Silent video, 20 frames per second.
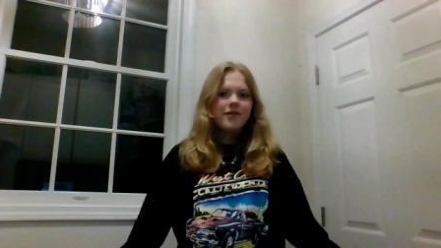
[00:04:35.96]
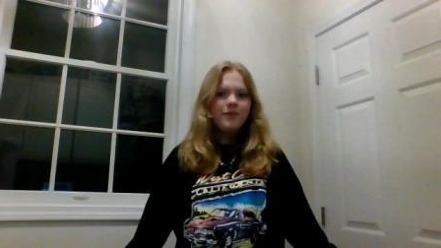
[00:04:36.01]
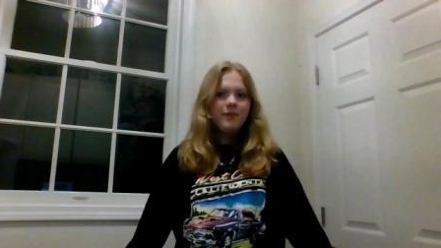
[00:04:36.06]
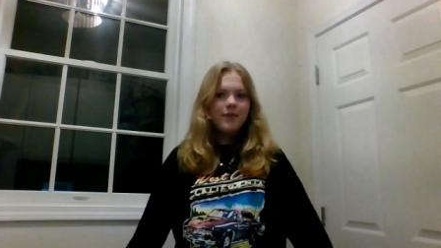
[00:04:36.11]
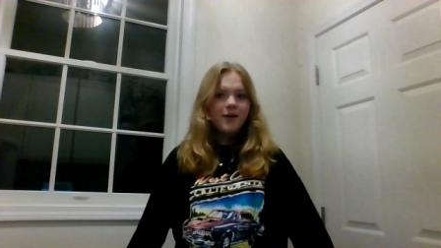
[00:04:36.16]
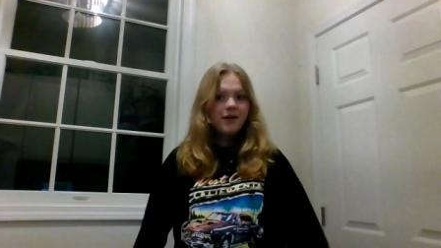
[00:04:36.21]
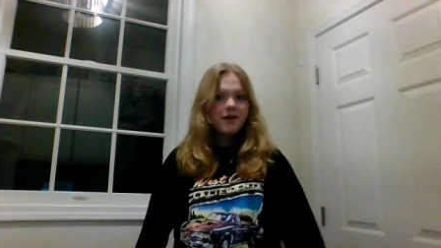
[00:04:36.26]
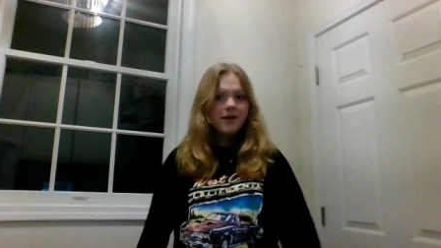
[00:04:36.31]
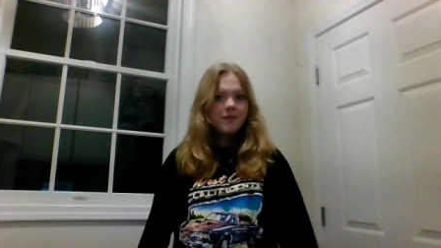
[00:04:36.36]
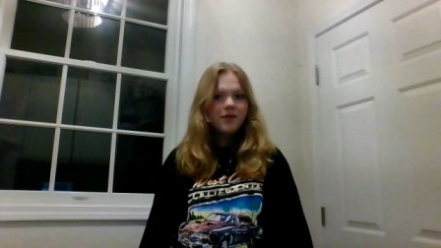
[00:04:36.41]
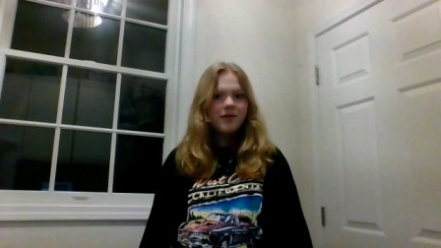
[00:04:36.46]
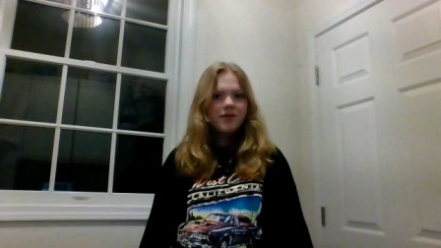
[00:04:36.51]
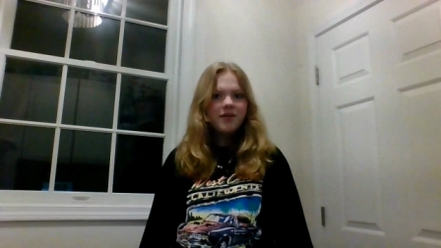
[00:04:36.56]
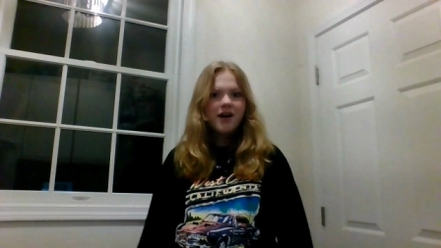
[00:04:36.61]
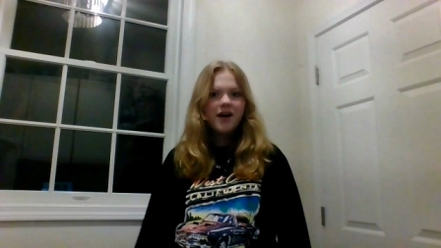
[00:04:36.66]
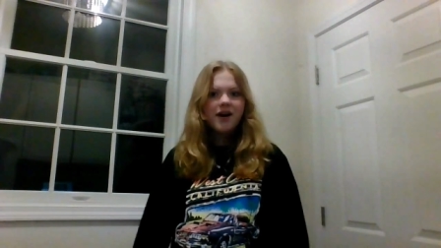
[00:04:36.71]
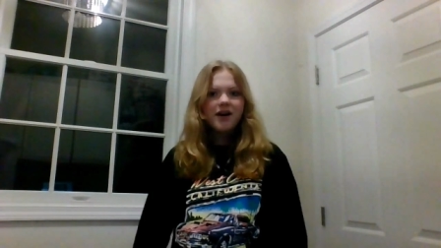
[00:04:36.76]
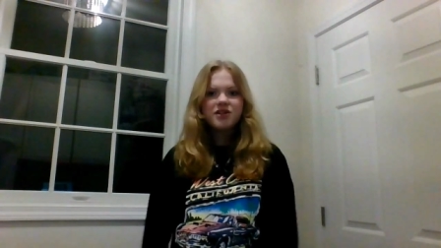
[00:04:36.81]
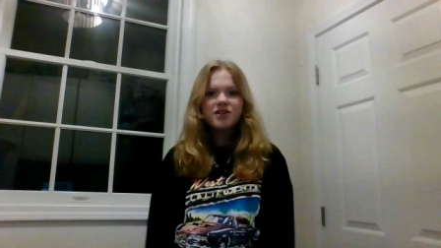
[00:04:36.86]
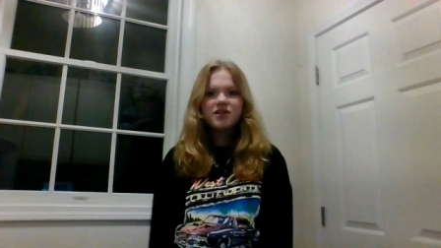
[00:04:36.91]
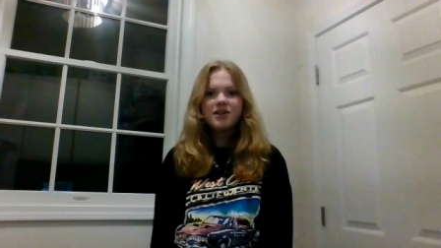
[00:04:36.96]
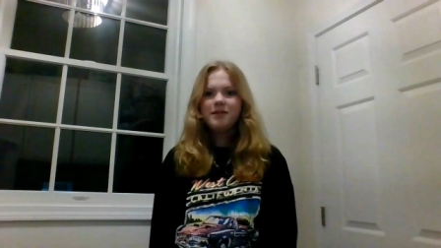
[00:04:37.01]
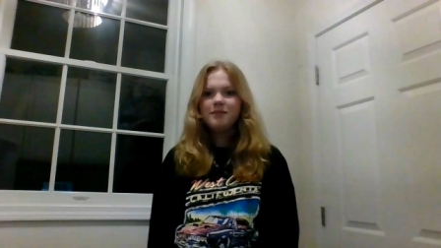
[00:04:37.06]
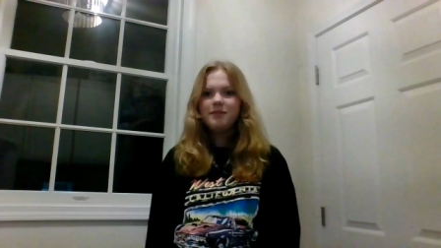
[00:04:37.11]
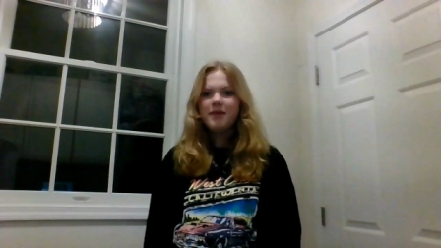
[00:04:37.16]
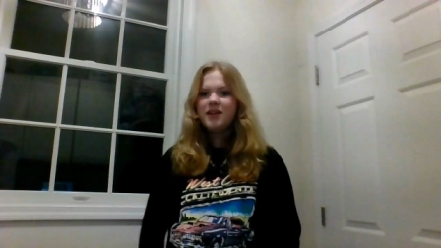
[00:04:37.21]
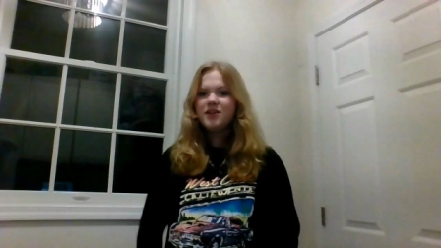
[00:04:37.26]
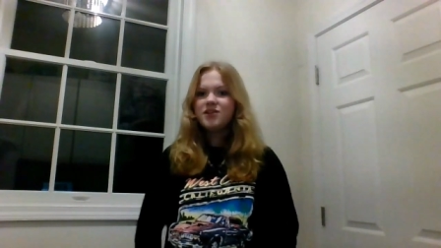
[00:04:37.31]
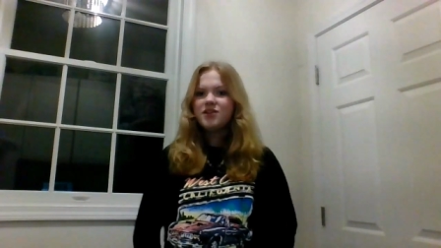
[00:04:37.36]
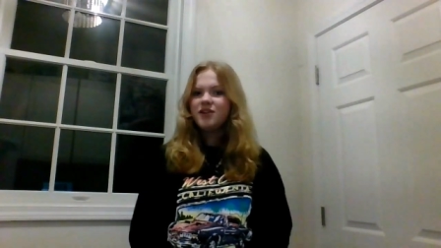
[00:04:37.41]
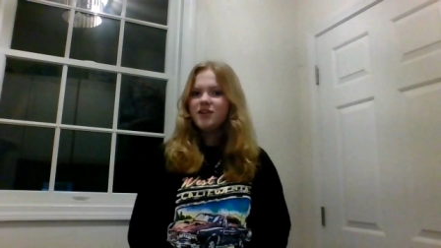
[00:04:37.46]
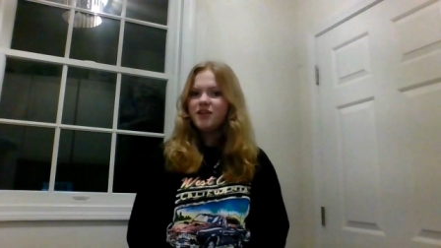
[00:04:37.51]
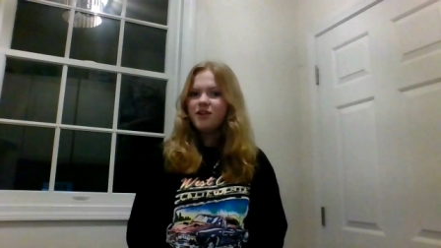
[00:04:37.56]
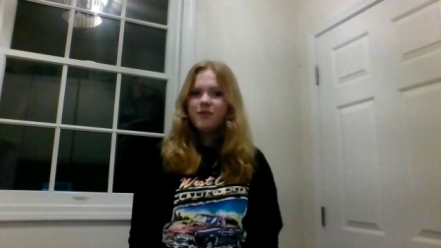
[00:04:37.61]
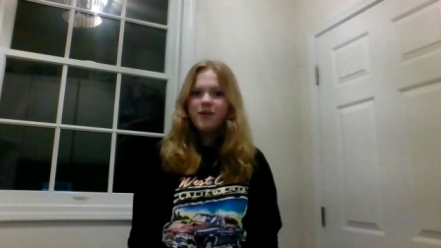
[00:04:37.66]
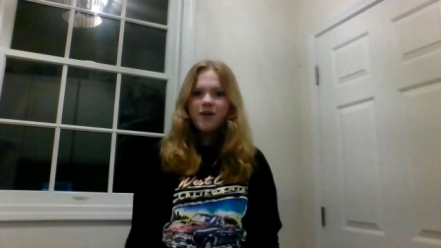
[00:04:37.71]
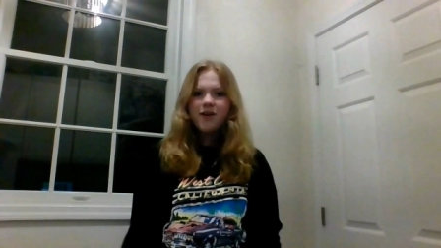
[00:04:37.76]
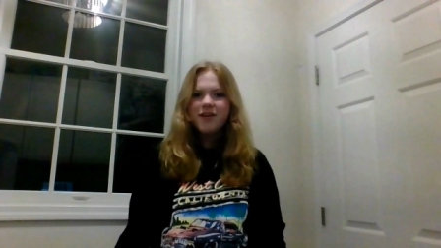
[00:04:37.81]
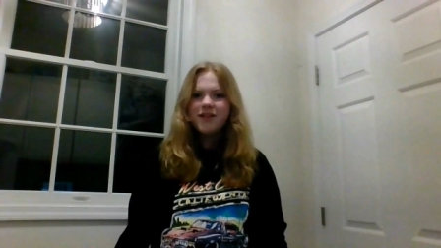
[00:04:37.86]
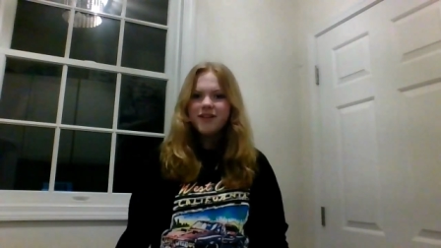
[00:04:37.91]
wearing them with caution. Make sure you don't
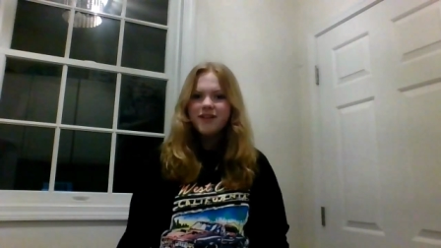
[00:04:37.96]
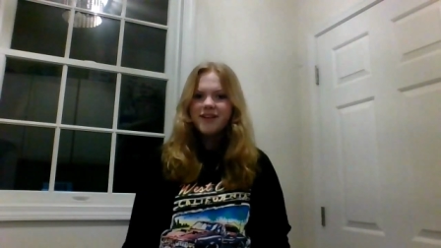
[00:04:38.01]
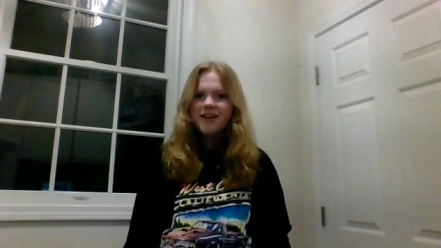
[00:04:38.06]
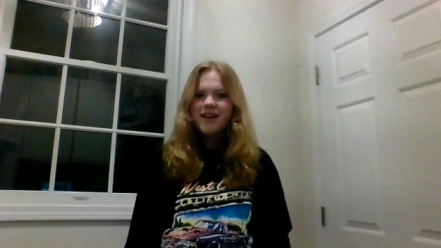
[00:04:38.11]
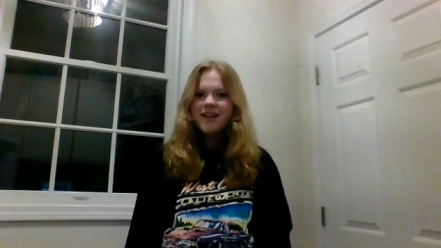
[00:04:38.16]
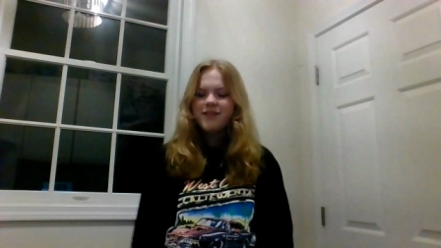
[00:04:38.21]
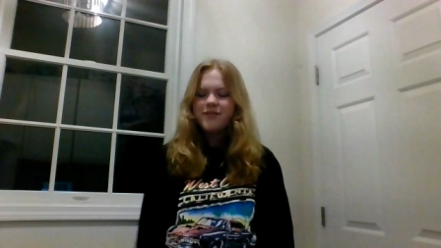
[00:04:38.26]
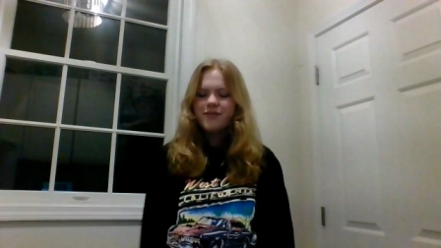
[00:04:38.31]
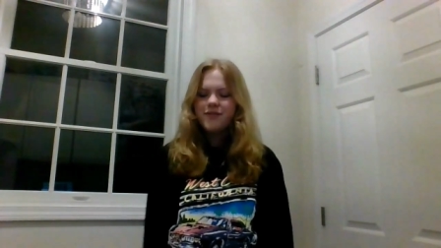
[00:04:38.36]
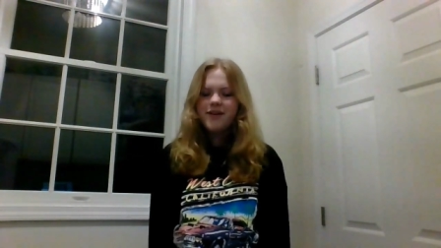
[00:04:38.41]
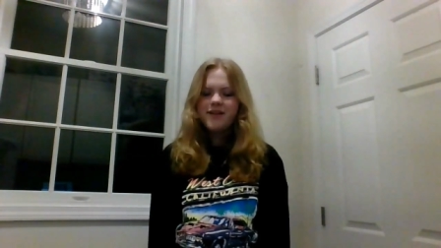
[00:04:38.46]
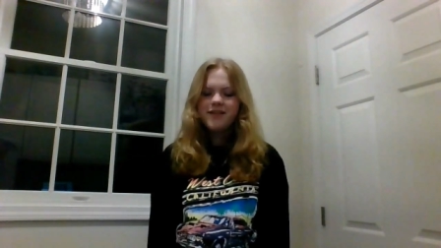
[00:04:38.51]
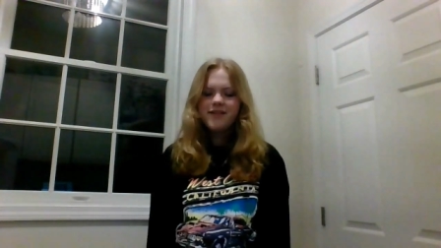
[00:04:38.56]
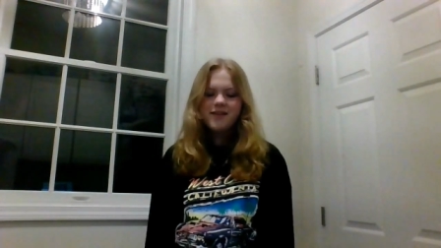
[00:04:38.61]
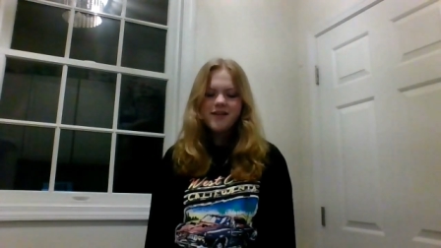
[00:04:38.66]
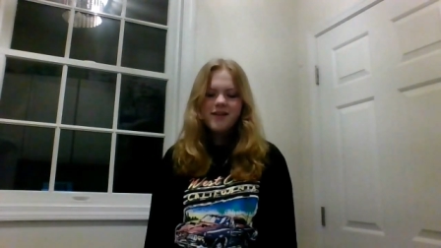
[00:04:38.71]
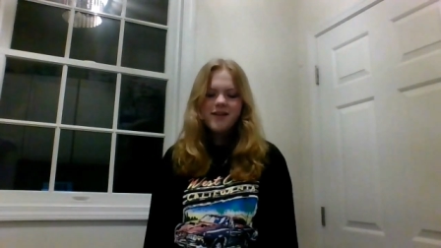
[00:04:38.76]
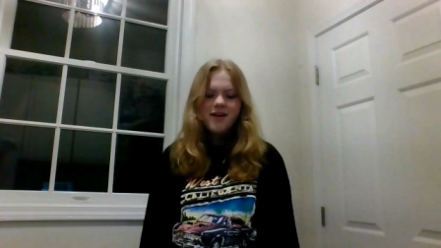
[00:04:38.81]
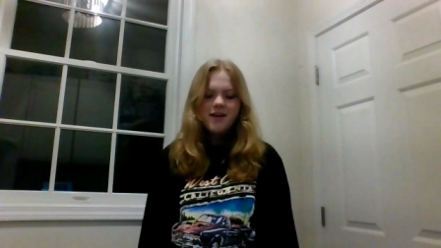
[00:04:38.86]
wear all your nice ones.